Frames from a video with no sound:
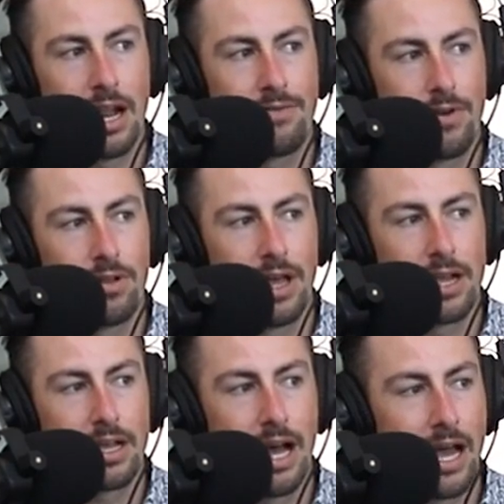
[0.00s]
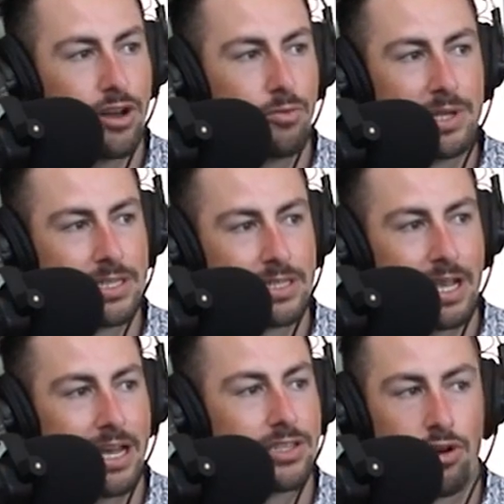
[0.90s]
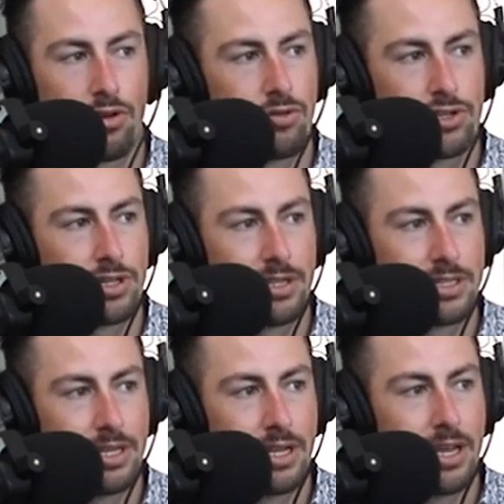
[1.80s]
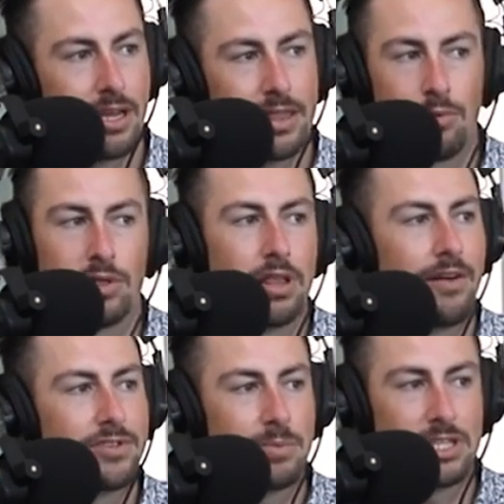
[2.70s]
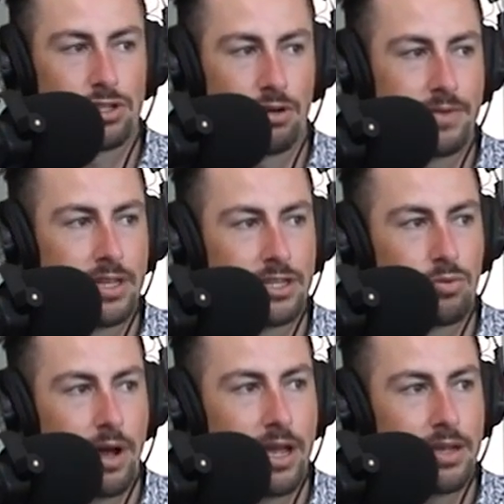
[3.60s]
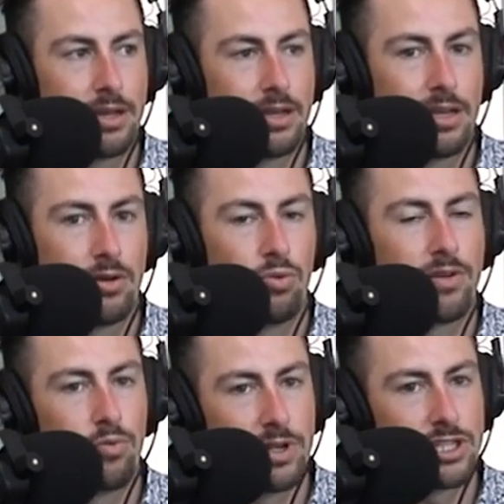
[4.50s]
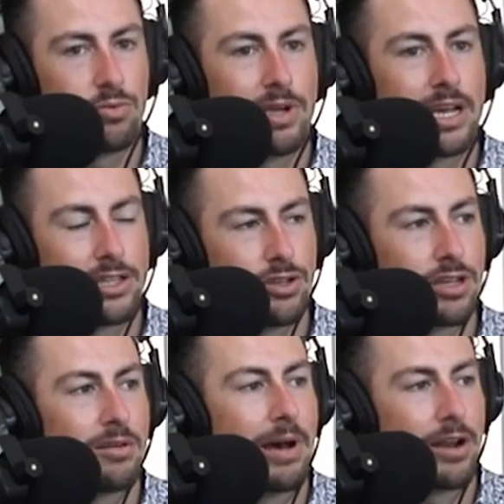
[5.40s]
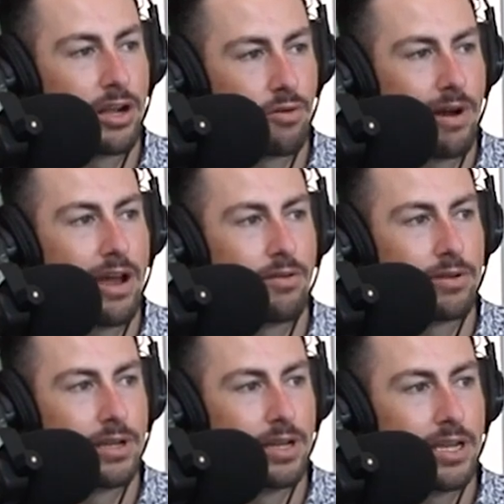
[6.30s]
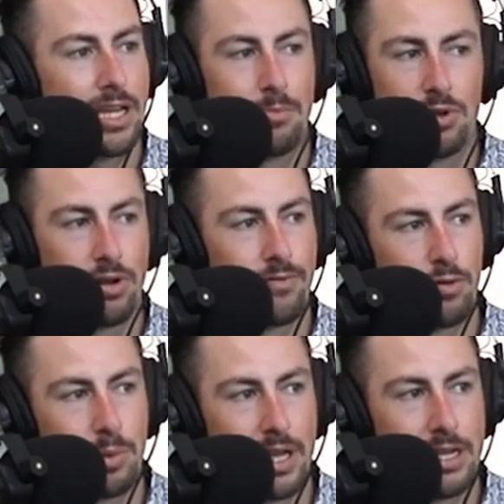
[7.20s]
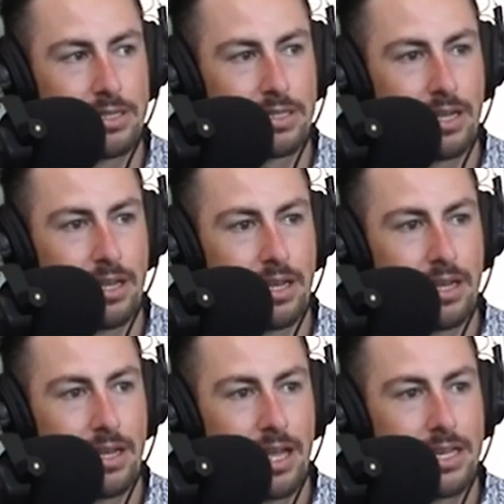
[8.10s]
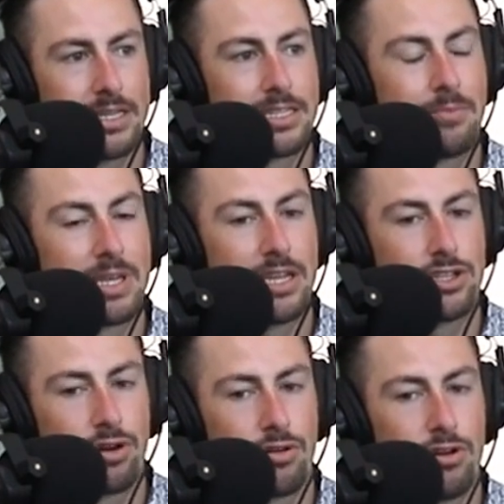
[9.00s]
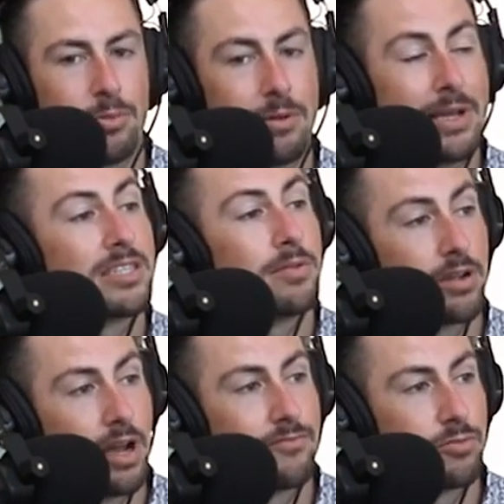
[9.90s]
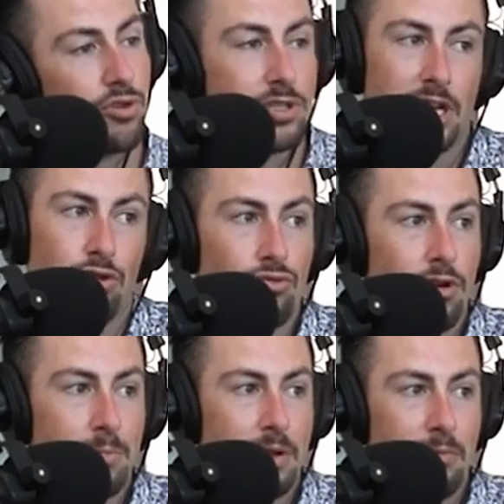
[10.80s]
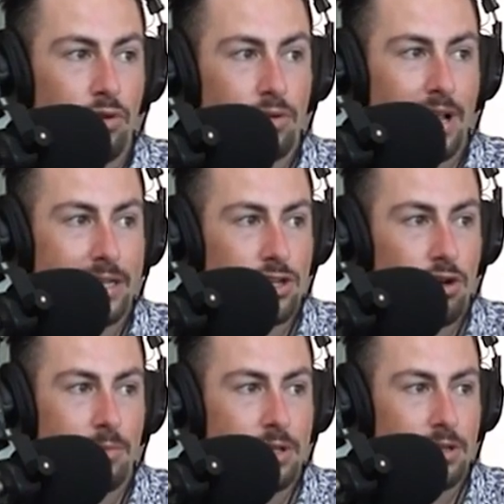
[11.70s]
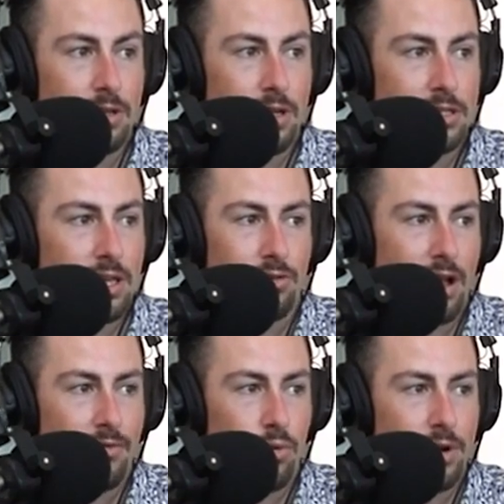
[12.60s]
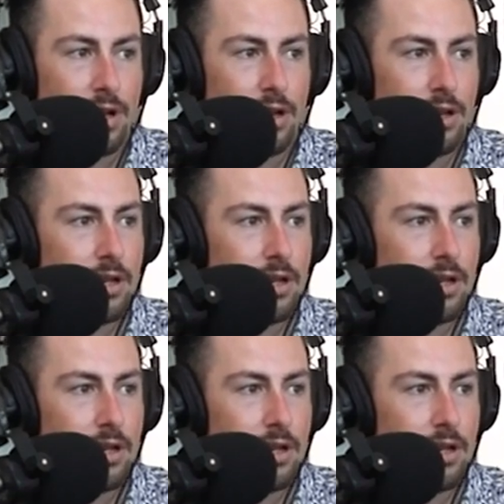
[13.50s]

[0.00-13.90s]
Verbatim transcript: And I felt like I know business guys that aren't Christians. Yeah, they would love to be served in this way. Would have once a week I took them out on a round in awesome. a beautiful place and did something eternal, but it makes me uncomfortable because I grew up in a middle class home in, in Southern California.